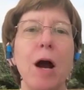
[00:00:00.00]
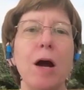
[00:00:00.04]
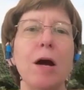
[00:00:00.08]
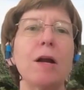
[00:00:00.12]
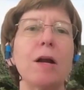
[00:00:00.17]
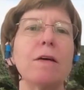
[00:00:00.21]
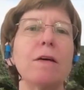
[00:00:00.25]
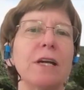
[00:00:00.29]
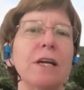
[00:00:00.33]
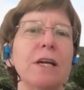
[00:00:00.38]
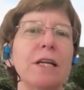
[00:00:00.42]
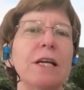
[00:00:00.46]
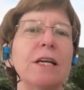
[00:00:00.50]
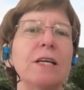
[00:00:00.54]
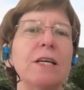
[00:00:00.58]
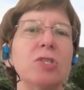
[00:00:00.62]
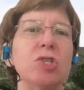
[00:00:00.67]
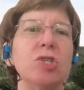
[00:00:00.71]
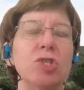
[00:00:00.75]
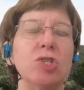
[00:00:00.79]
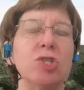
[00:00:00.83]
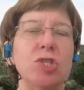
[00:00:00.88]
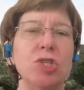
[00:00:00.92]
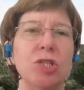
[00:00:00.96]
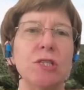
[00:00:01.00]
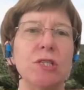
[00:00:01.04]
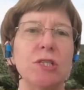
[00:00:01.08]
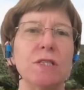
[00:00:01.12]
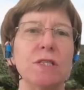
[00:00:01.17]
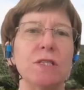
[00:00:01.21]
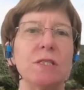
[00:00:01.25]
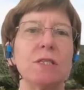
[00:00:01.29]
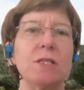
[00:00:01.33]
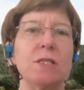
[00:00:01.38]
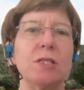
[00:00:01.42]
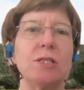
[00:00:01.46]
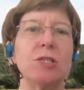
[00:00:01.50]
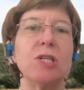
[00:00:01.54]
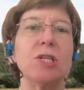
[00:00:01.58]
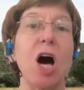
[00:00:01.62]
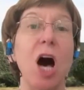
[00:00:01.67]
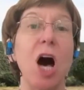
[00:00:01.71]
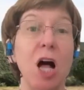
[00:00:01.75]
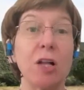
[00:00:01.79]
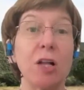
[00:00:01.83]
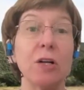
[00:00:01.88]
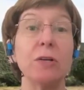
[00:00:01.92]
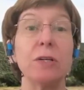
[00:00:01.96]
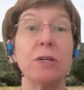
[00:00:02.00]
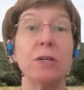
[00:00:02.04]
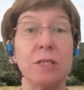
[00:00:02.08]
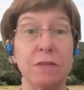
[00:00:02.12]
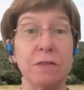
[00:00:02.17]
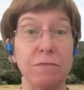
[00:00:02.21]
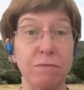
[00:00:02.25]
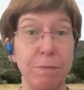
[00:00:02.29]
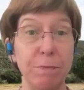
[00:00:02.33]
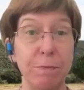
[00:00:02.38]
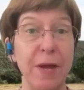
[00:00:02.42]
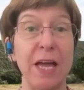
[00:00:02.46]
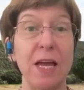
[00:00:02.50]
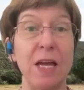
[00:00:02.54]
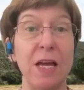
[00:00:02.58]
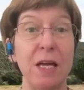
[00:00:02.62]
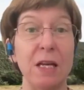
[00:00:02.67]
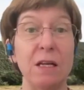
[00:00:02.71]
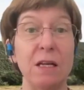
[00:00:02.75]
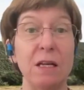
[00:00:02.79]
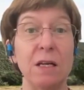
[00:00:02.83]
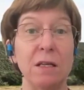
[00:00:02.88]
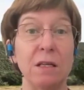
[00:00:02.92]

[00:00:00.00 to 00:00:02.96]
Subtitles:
of it is just tolerance of pain.